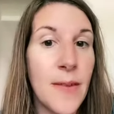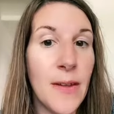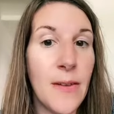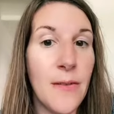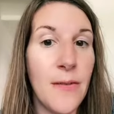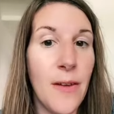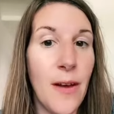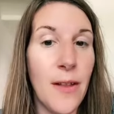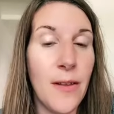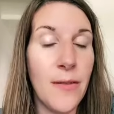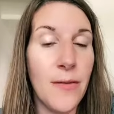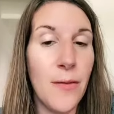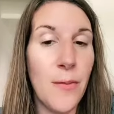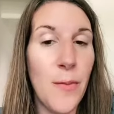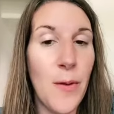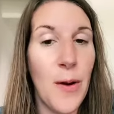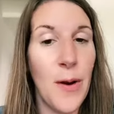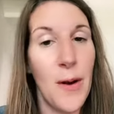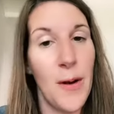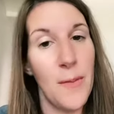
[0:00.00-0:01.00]
Follow for
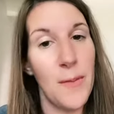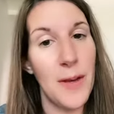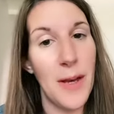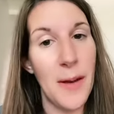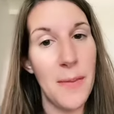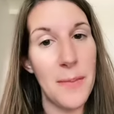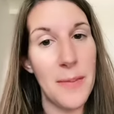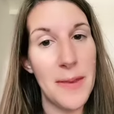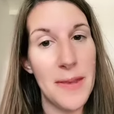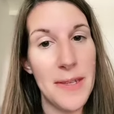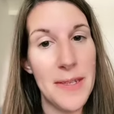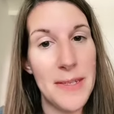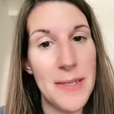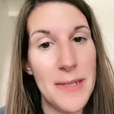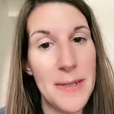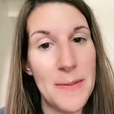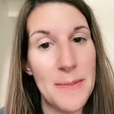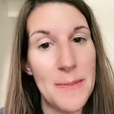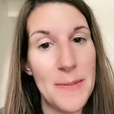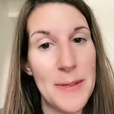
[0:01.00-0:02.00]
more homeopathy
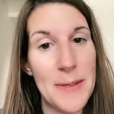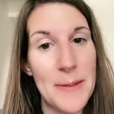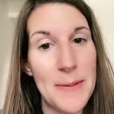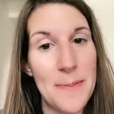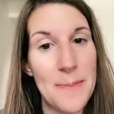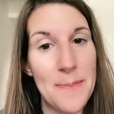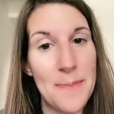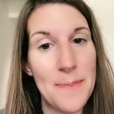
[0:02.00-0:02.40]
tips.